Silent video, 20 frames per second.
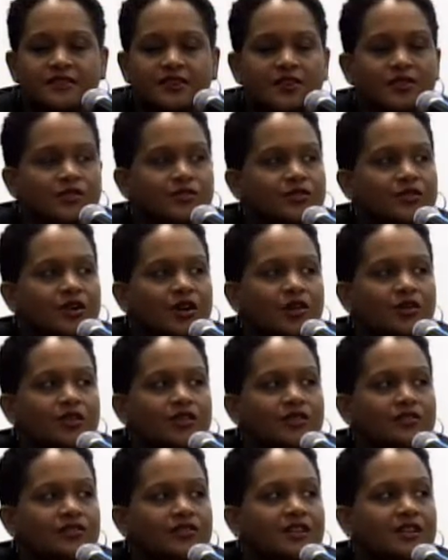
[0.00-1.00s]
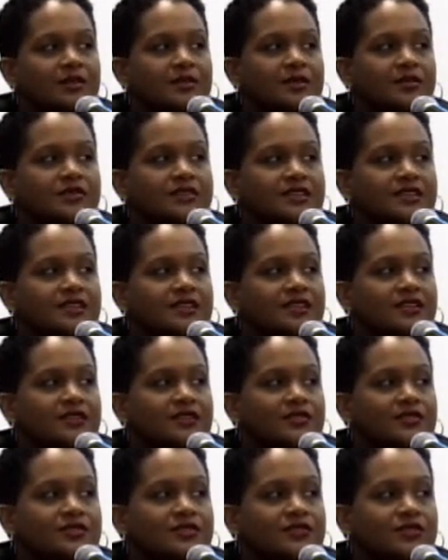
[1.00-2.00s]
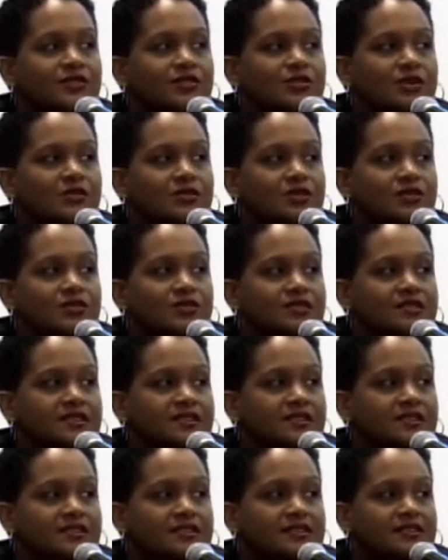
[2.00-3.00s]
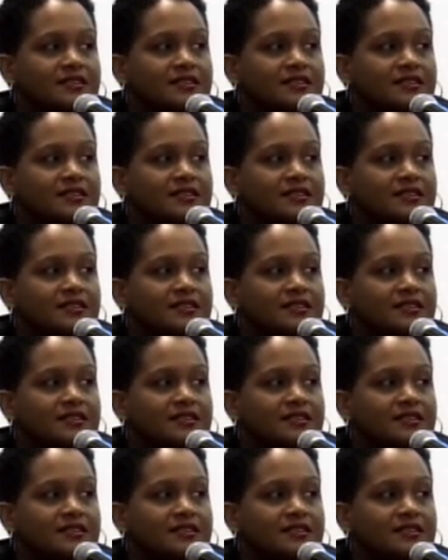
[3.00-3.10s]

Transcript: How do you feel about it, those of you who have used it?